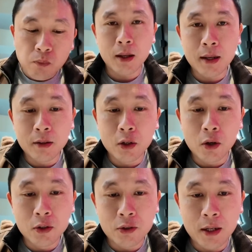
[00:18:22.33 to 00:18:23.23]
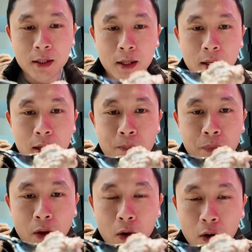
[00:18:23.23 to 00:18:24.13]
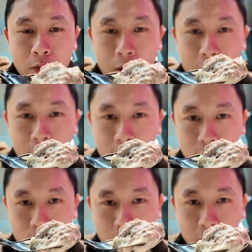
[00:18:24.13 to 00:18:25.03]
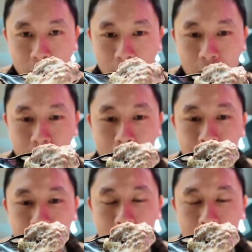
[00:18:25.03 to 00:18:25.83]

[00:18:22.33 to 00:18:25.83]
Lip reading: And the contrast here of the sweet flavor